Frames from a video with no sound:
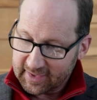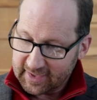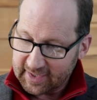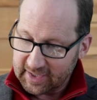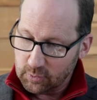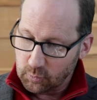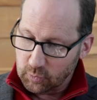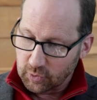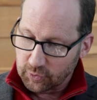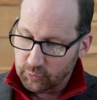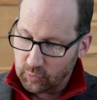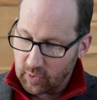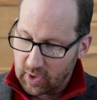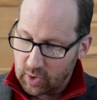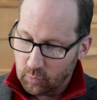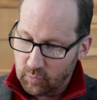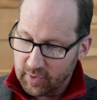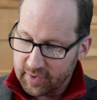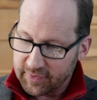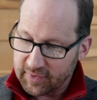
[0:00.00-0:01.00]
He will
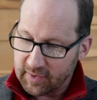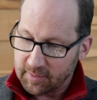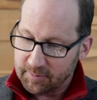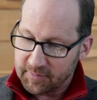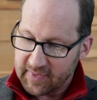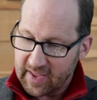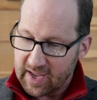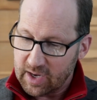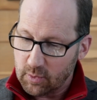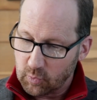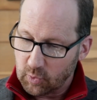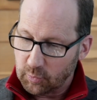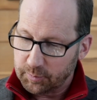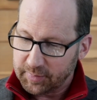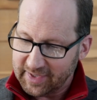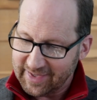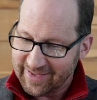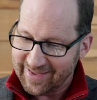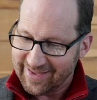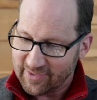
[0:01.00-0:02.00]
dwell with them. They will
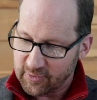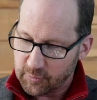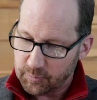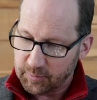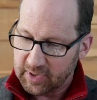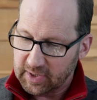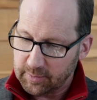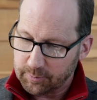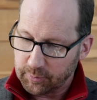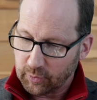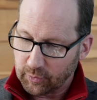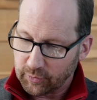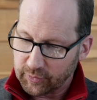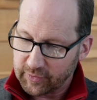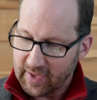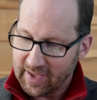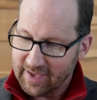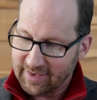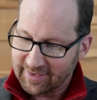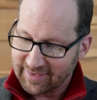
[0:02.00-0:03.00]
be his
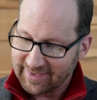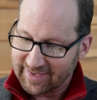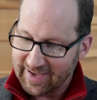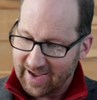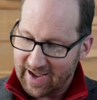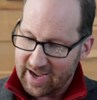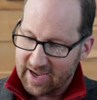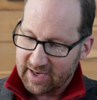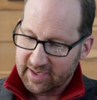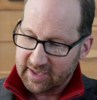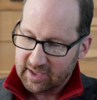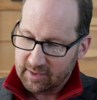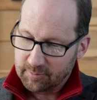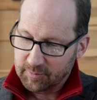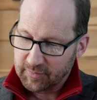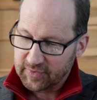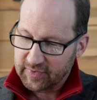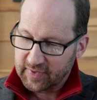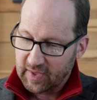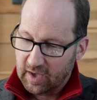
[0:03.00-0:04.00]
peoples, and God
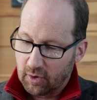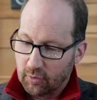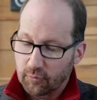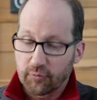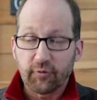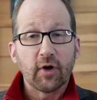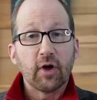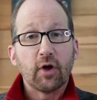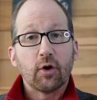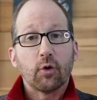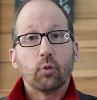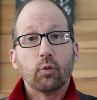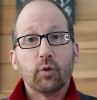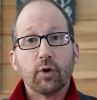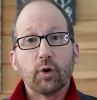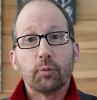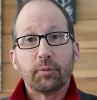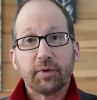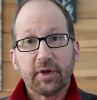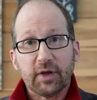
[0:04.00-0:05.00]
himself
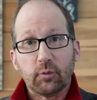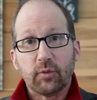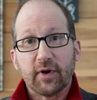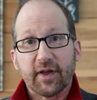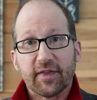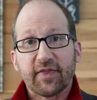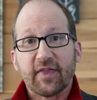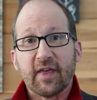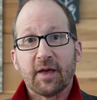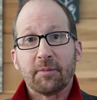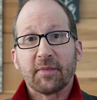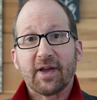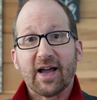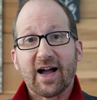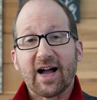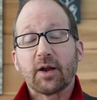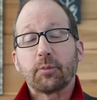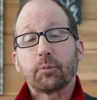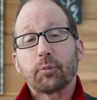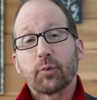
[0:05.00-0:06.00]
will be with them.
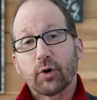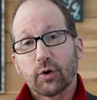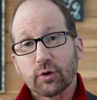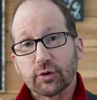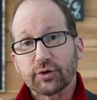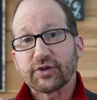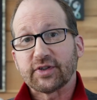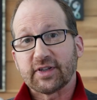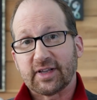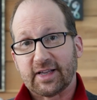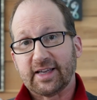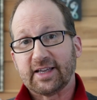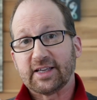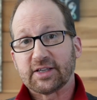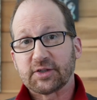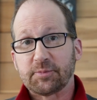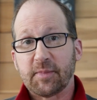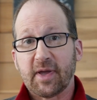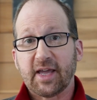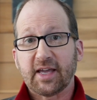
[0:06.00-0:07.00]
God personally
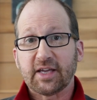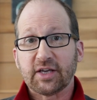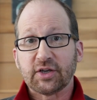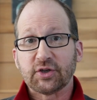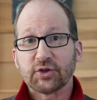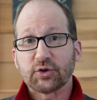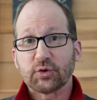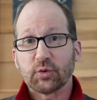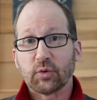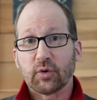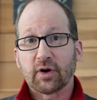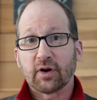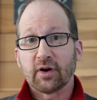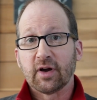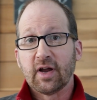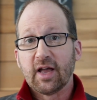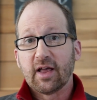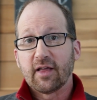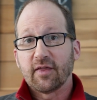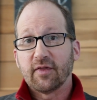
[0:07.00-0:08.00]
is making sure
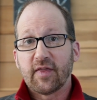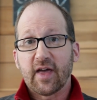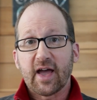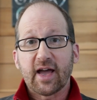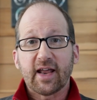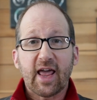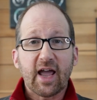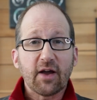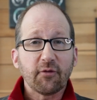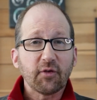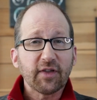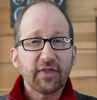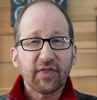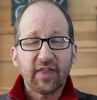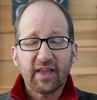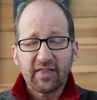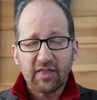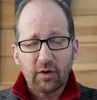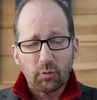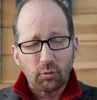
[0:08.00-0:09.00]
that
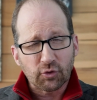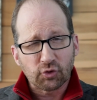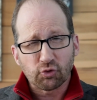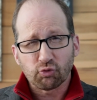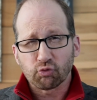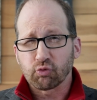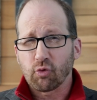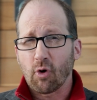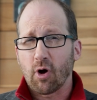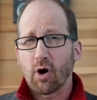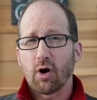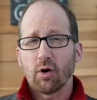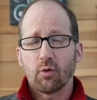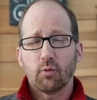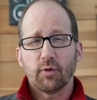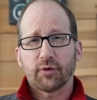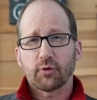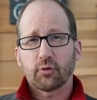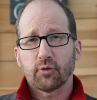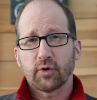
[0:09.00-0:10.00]
everything that was wrong
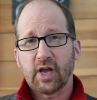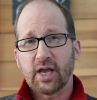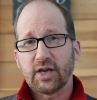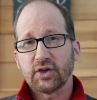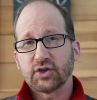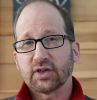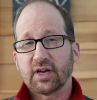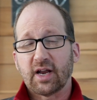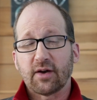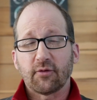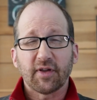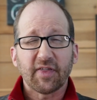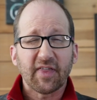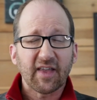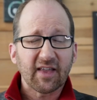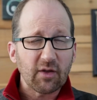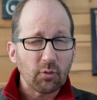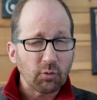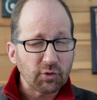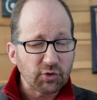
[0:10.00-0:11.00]
with creation,
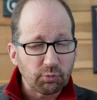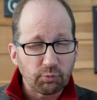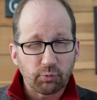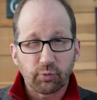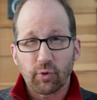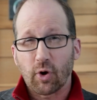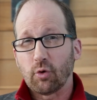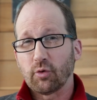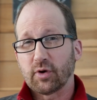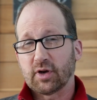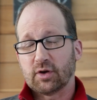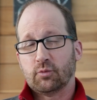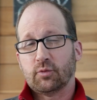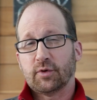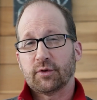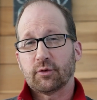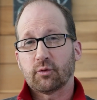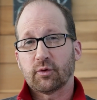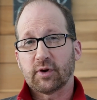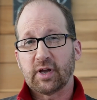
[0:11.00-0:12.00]
everything that was broken
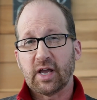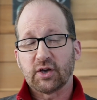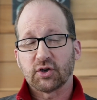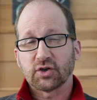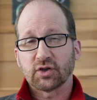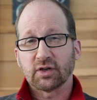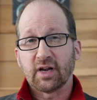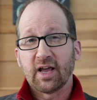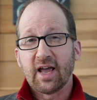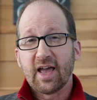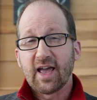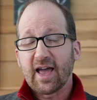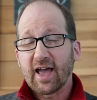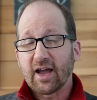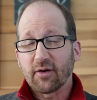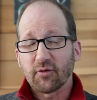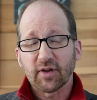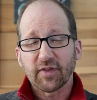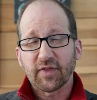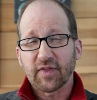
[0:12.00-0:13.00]
with creation,
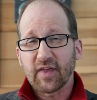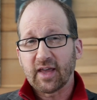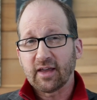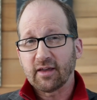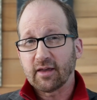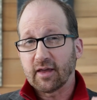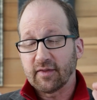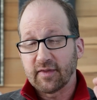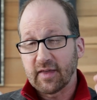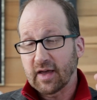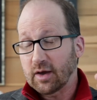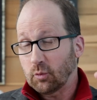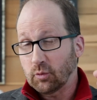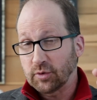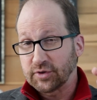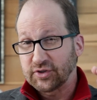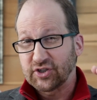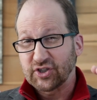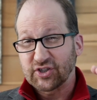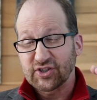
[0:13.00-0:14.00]
everything that
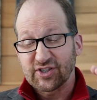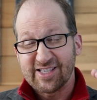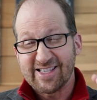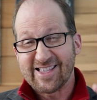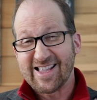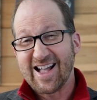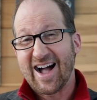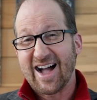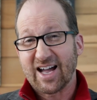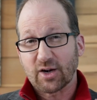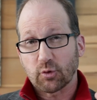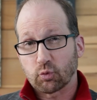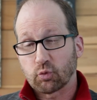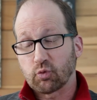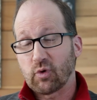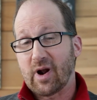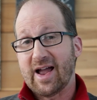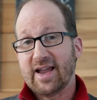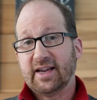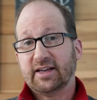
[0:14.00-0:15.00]
was just not
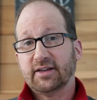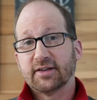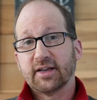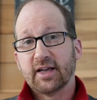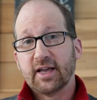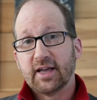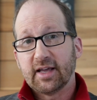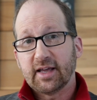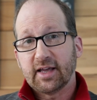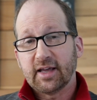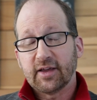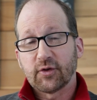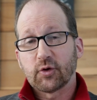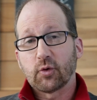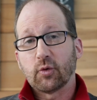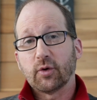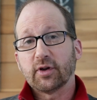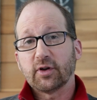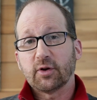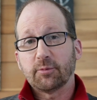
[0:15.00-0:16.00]
right is
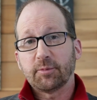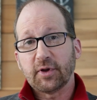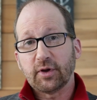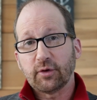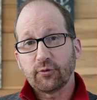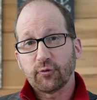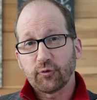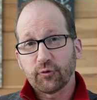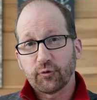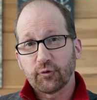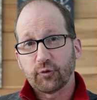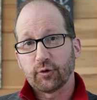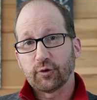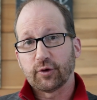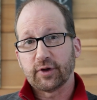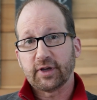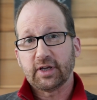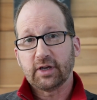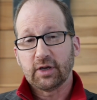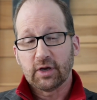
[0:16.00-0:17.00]
going to be
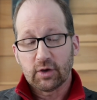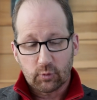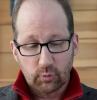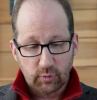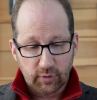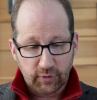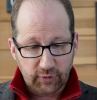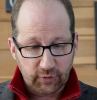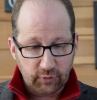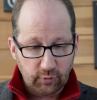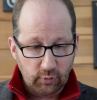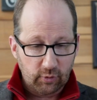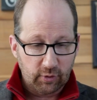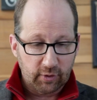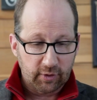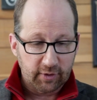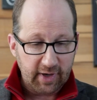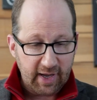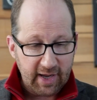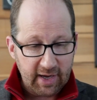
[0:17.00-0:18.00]
fully
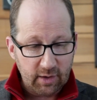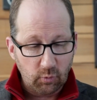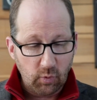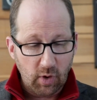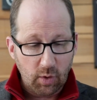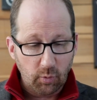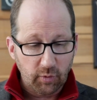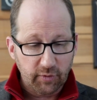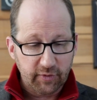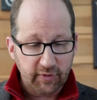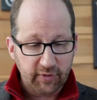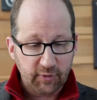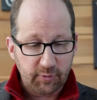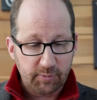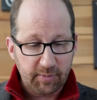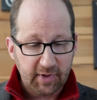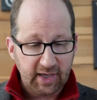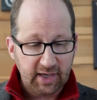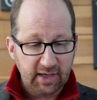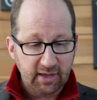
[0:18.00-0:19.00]
restored. And what will this
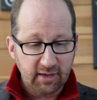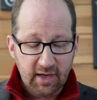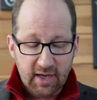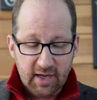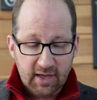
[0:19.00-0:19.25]
mean?